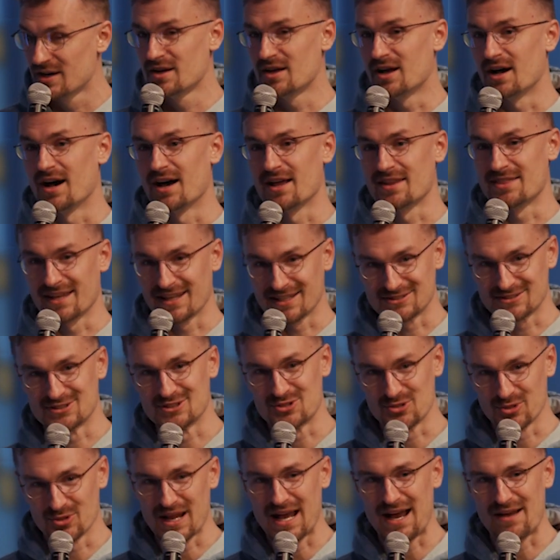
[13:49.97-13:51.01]
thanks to
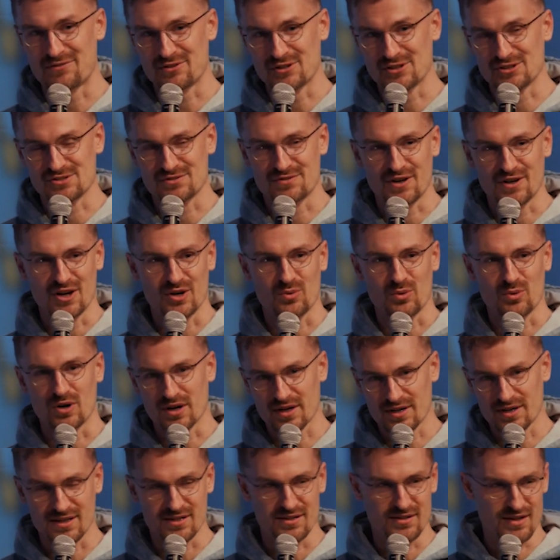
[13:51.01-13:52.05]
2.5 years of hard
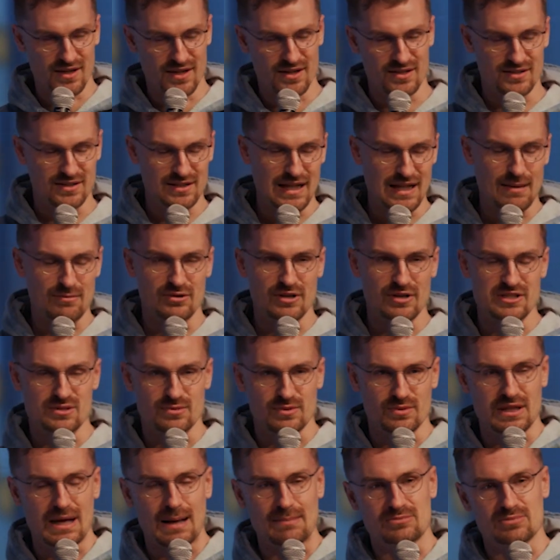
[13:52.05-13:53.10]
work and collaboration
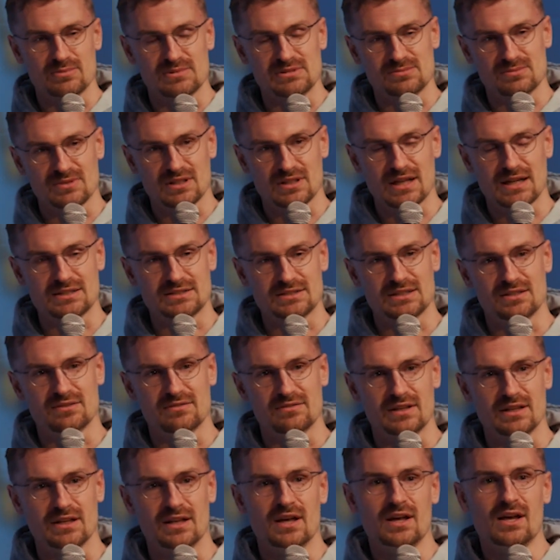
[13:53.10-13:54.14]
with Optimism Collective
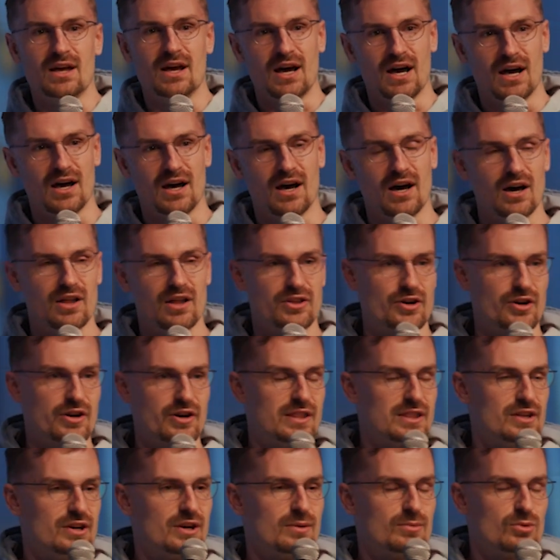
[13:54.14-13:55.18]
and other
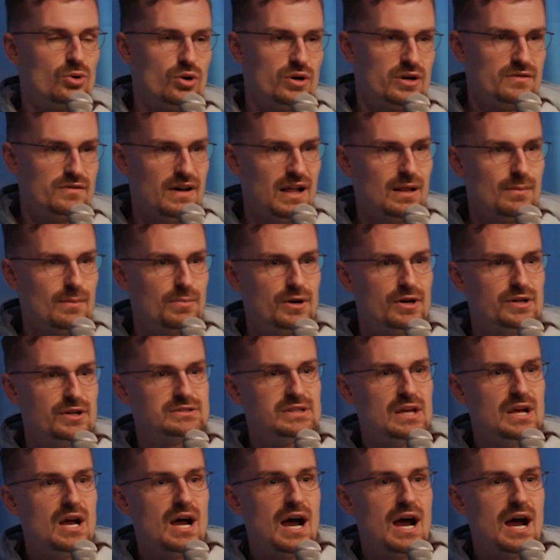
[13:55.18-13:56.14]
Ethereum core developers,